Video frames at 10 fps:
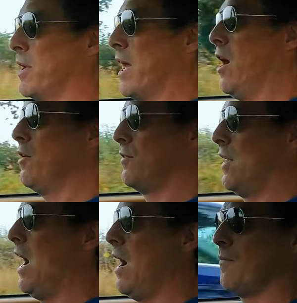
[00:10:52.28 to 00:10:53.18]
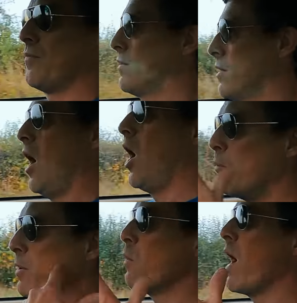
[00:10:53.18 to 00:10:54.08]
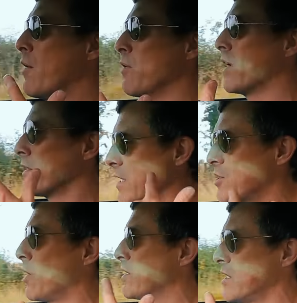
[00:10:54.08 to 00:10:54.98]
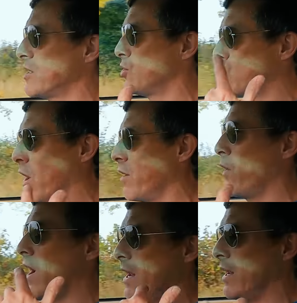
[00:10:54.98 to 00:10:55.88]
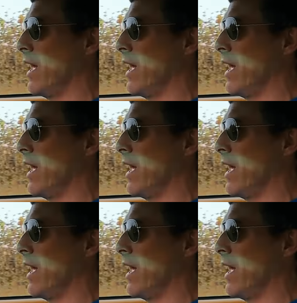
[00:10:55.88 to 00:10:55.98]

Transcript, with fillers: But yeah, other than that, I'll be wearing these transition Drivewear